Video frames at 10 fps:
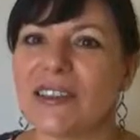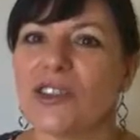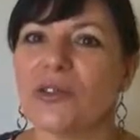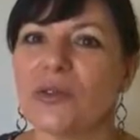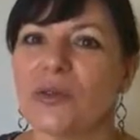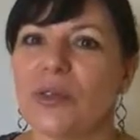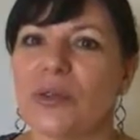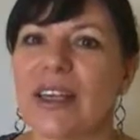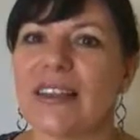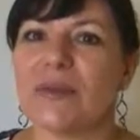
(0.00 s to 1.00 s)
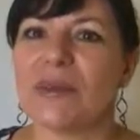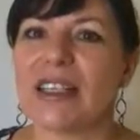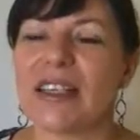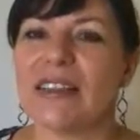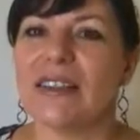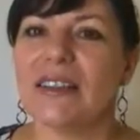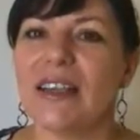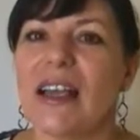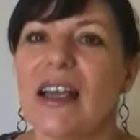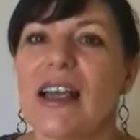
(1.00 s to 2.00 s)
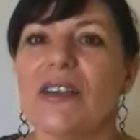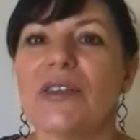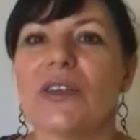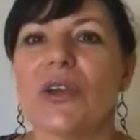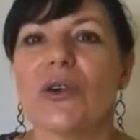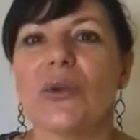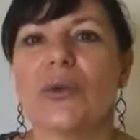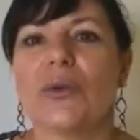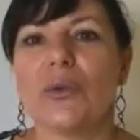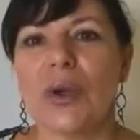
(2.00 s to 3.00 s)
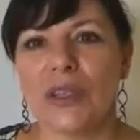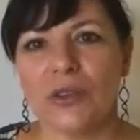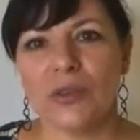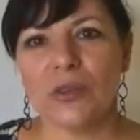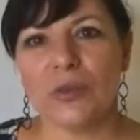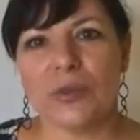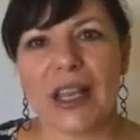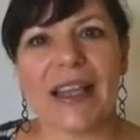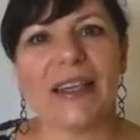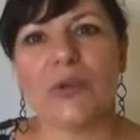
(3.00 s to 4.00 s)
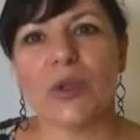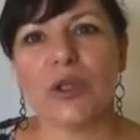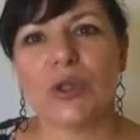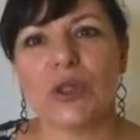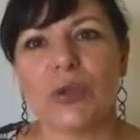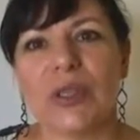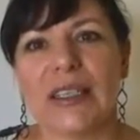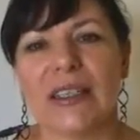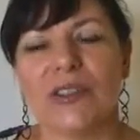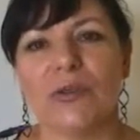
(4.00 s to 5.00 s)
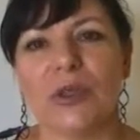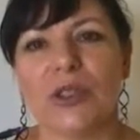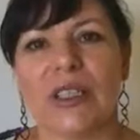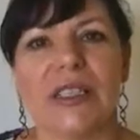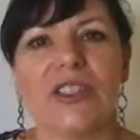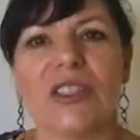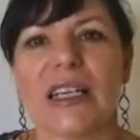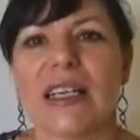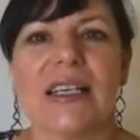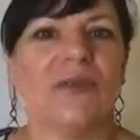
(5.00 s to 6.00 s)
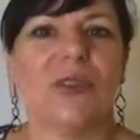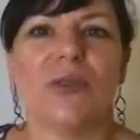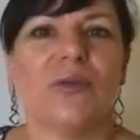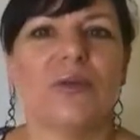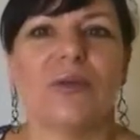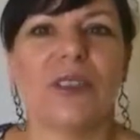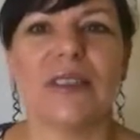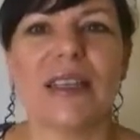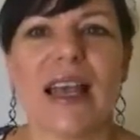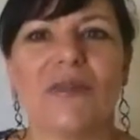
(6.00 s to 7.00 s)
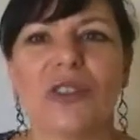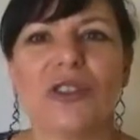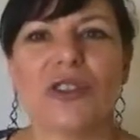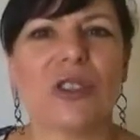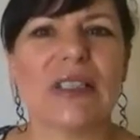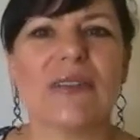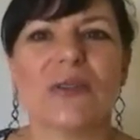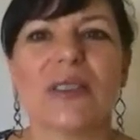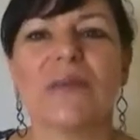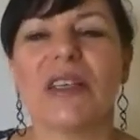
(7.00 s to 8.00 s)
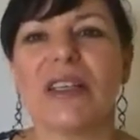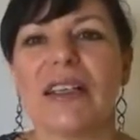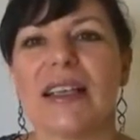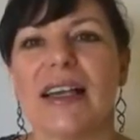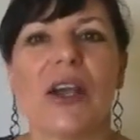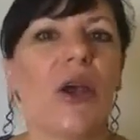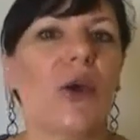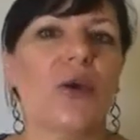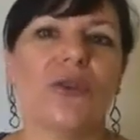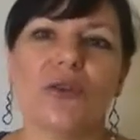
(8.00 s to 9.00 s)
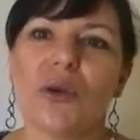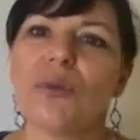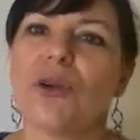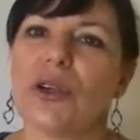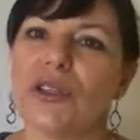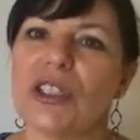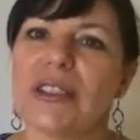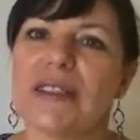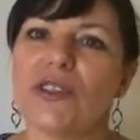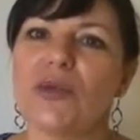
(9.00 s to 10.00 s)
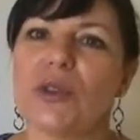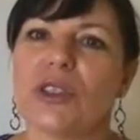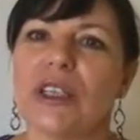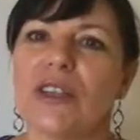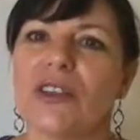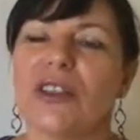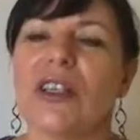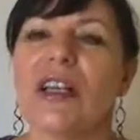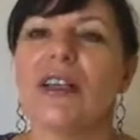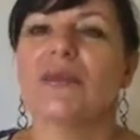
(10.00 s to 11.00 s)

that you'll get them done. So when you're planning what you're doing in your work each day, if you have a to-do list or something like that, or you've got projects that you're working on,